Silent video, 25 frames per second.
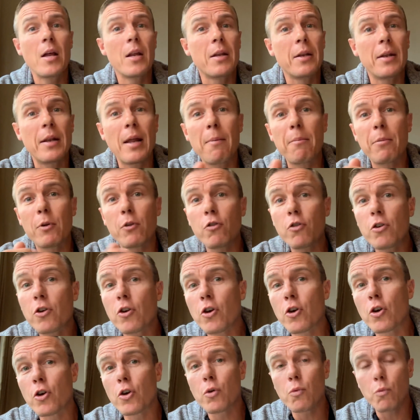Number
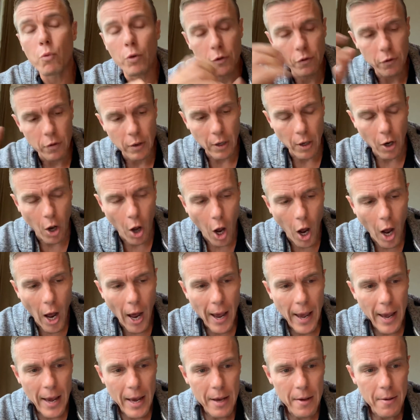two was that
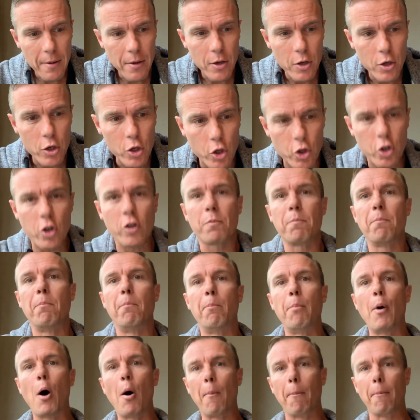I just
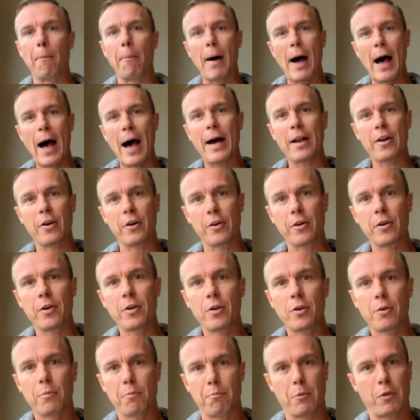bombarded
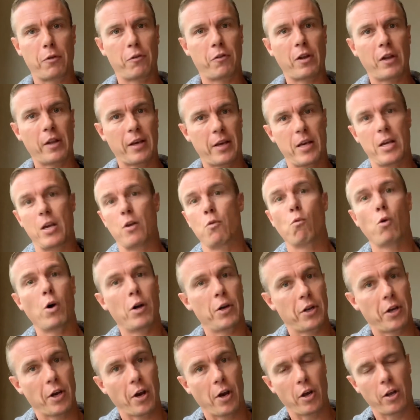Mozilla in one
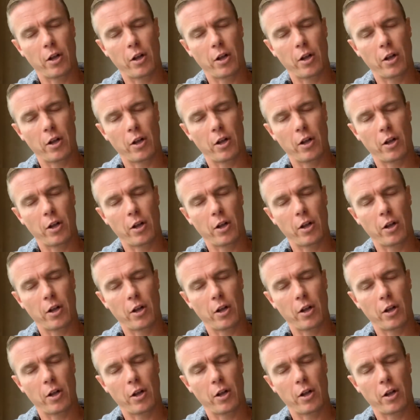go.